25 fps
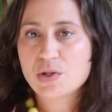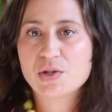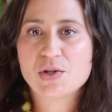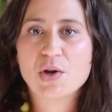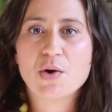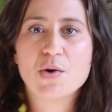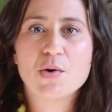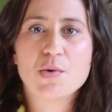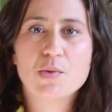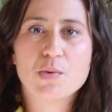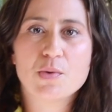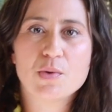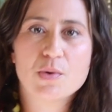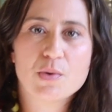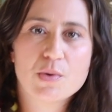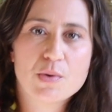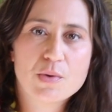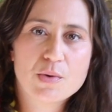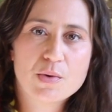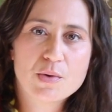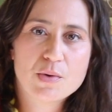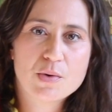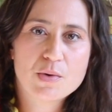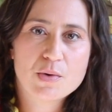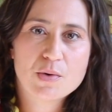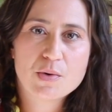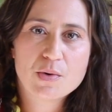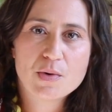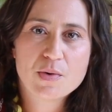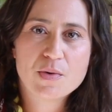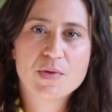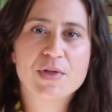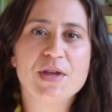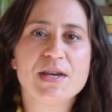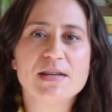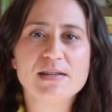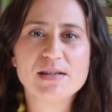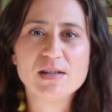So
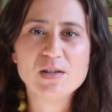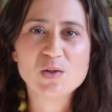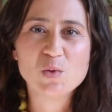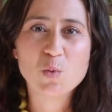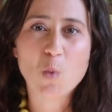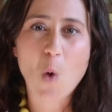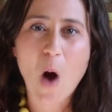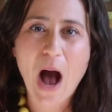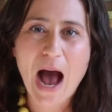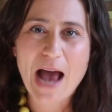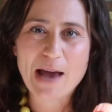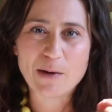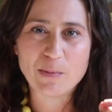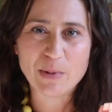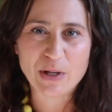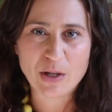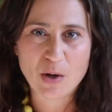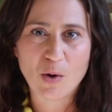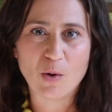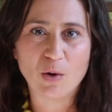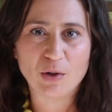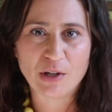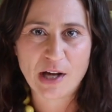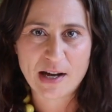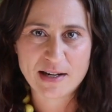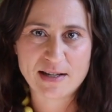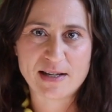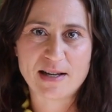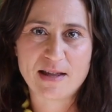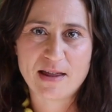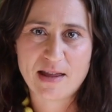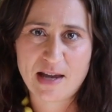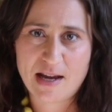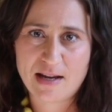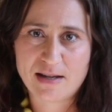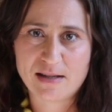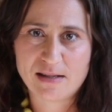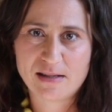this is why we hold on to
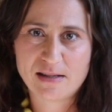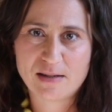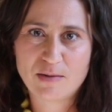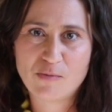things.